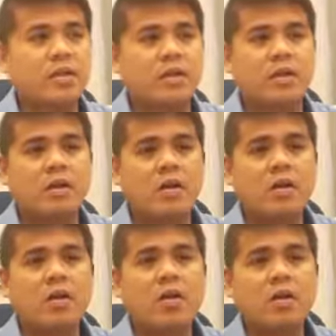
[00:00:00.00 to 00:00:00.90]
to it,
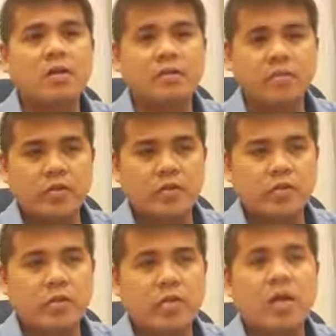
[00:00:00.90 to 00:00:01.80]
long
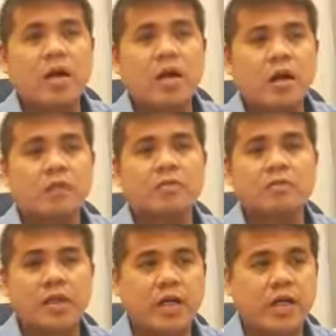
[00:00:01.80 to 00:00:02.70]
interviews or other
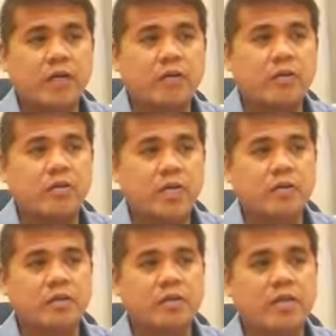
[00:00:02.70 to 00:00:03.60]
variety of
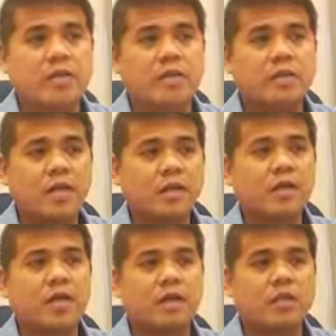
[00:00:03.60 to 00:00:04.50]
methods in
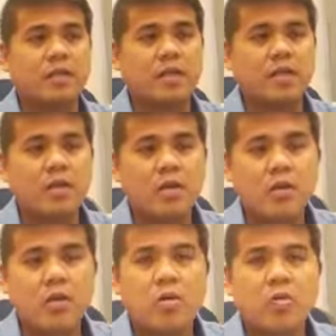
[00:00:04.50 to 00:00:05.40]
data gathering
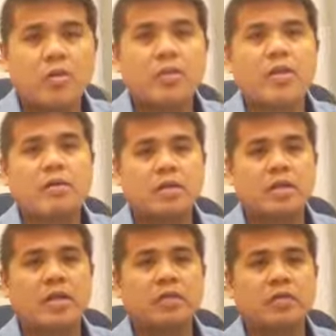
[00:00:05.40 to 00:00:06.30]
will be
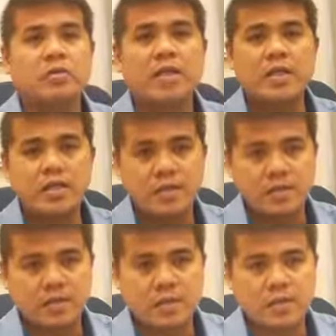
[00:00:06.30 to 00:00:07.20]
utilized to
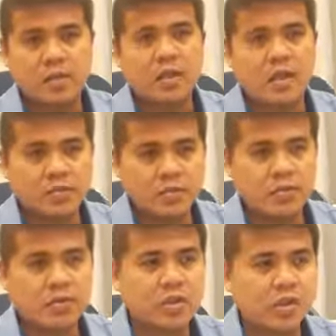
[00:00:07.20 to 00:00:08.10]
elicit or
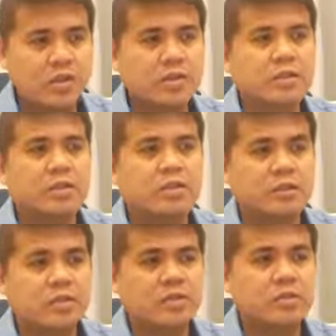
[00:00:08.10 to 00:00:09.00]
capture the rich
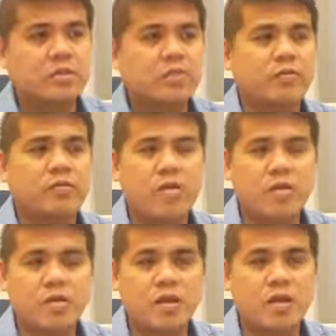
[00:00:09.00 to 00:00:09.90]
descriptions of the
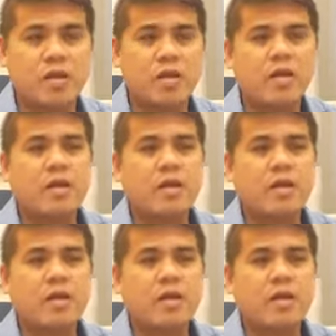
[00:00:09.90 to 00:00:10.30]
phenomena